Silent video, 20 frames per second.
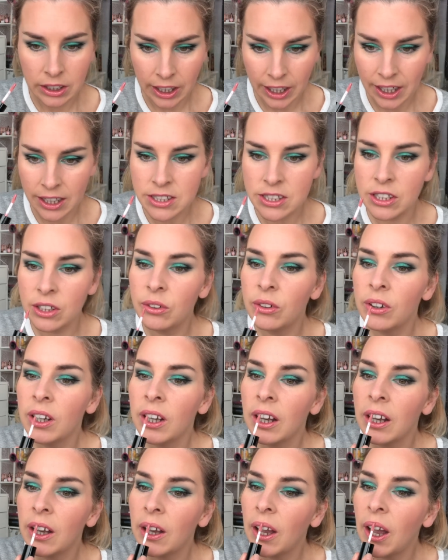I do.
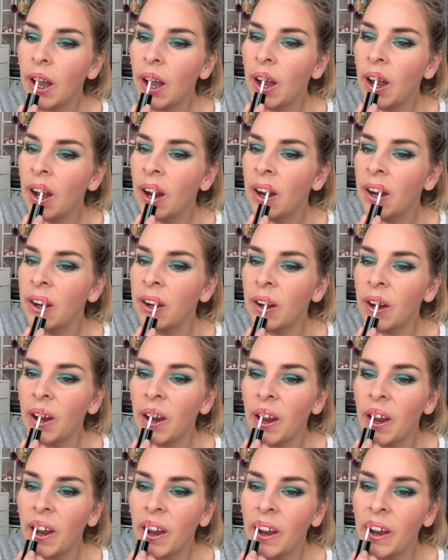And
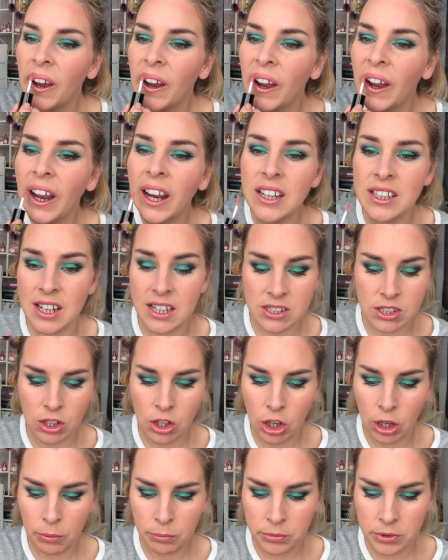it hasn't
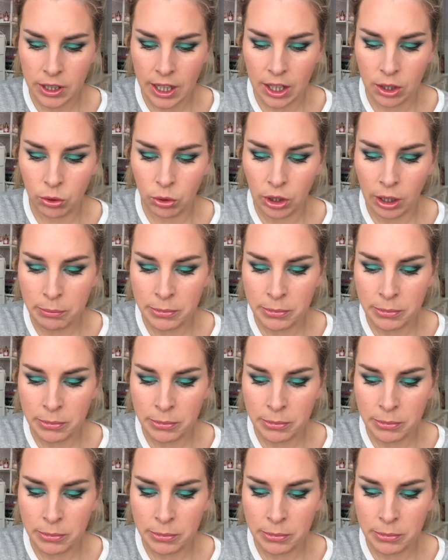harmed at all.